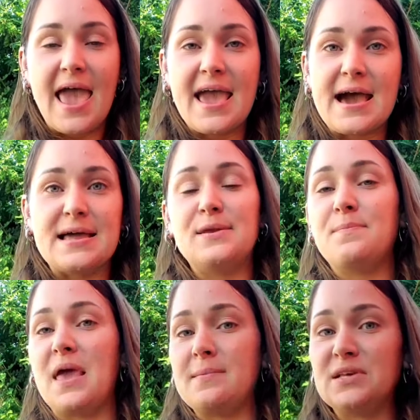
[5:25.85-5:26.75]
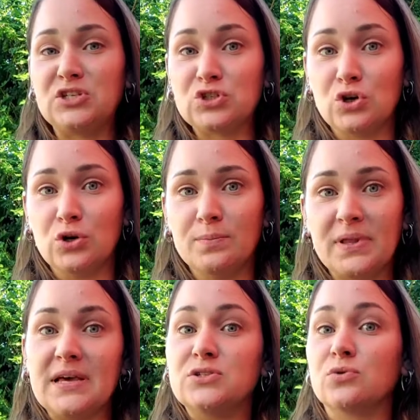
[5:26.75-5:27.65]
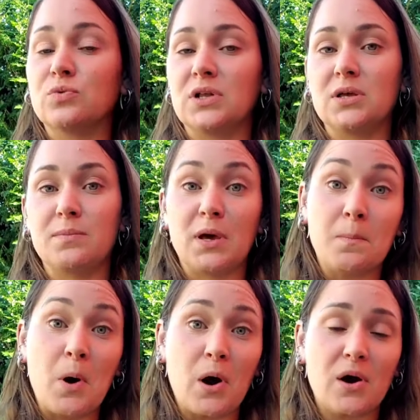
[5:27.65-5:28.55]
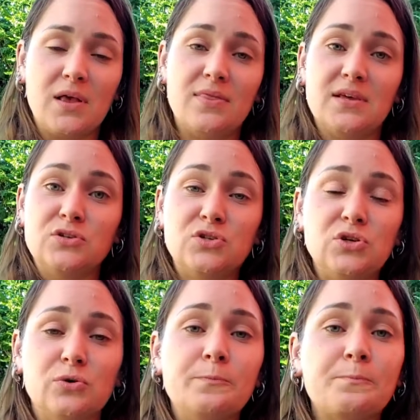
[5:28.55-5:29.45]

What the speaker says: And baby's skull plays a really big part in this too.